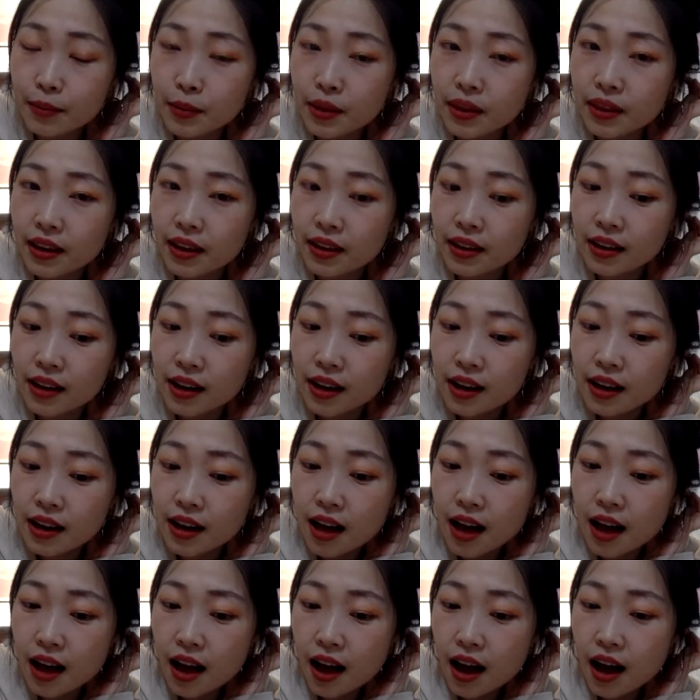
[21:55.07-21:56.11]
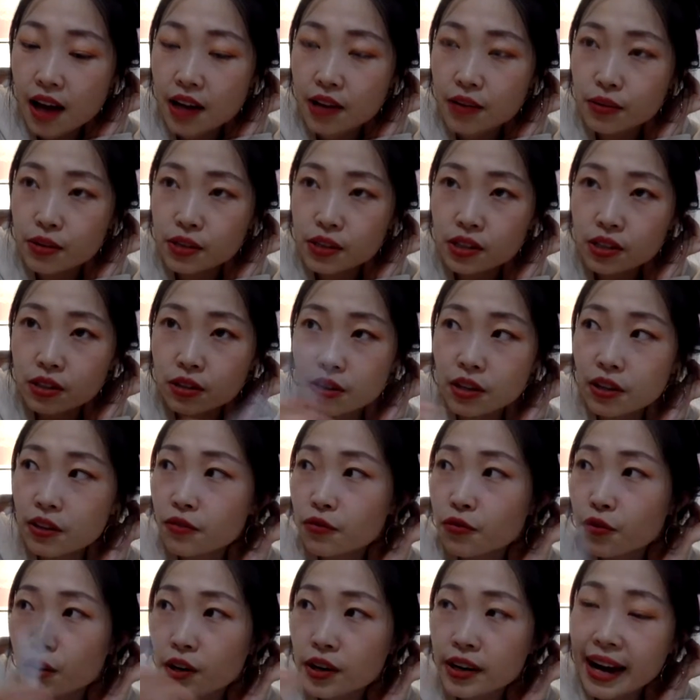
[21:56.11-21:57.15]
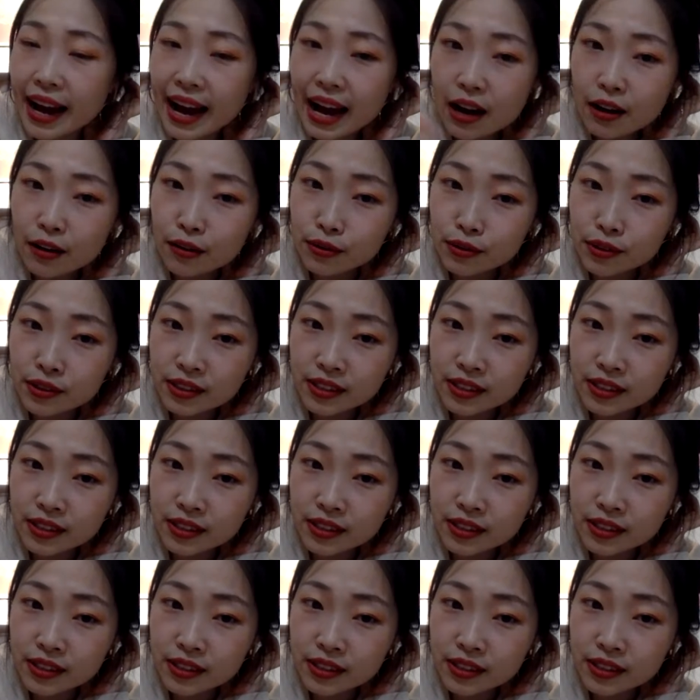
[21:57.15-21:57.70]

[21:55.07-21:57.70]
and then I was looking for a house.